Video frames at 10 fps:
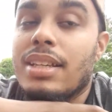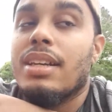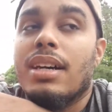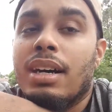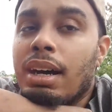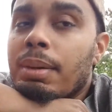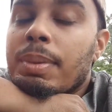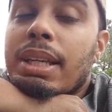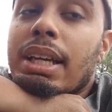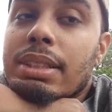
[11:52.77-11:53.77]
But
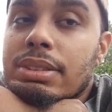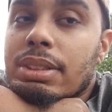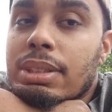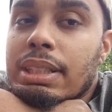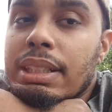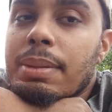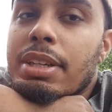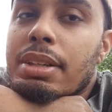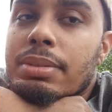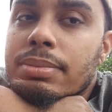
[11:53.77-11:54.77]
yeah, so let me
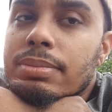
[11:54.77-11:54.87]
know.